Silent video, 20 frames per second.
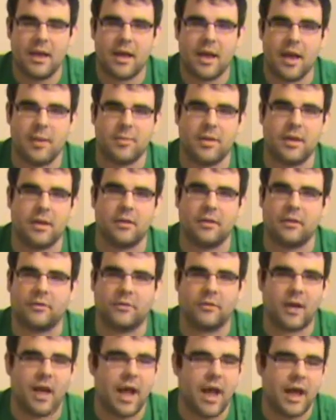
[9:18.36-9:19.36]
I mean, the
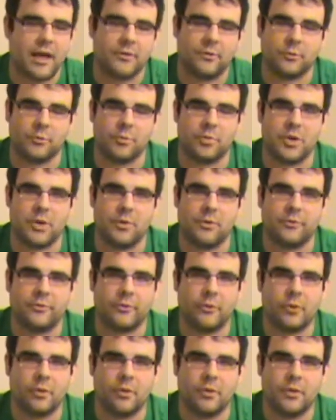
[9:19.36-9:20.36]
skies were
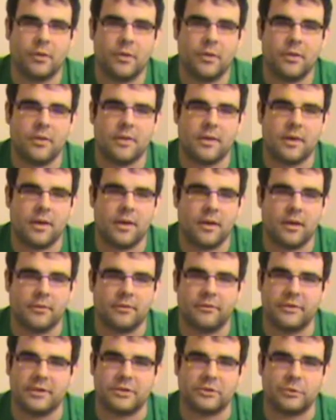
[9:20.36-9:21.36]
beautiful. The uh,
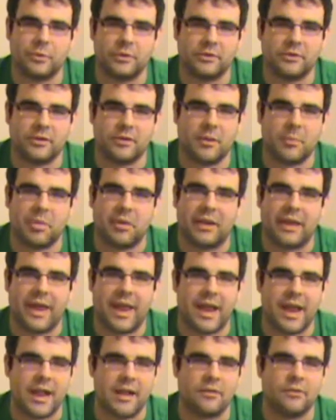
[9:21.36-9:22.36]
visuals on the
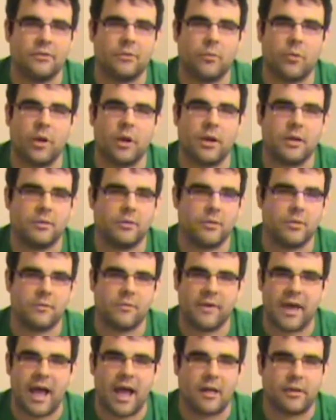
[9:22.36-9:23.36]
plains, running through the
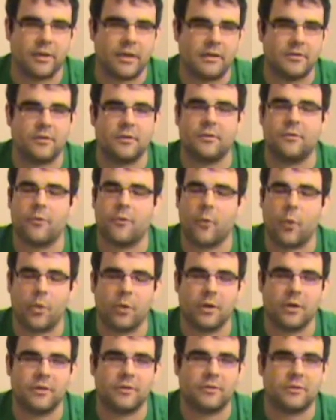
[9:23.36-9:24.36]
valleys, the
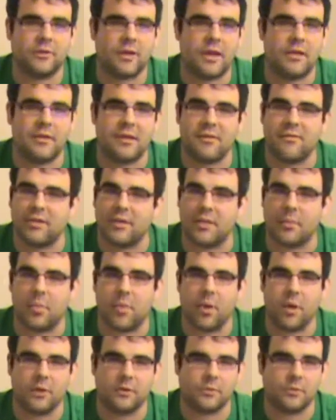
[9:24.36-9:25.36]
forests, and even the
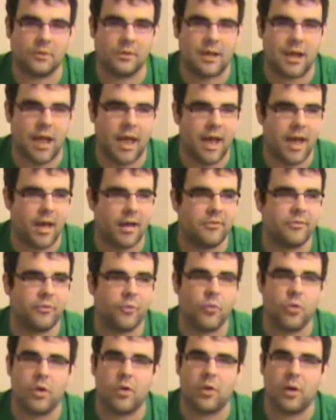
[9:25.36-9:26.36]
parts where they
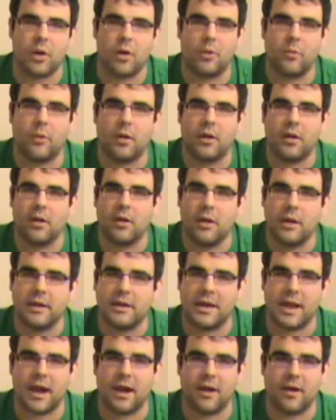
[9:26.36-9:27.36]
have, you know, where
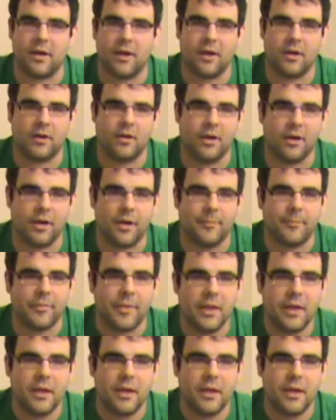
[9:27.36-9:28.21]
Gar or, um,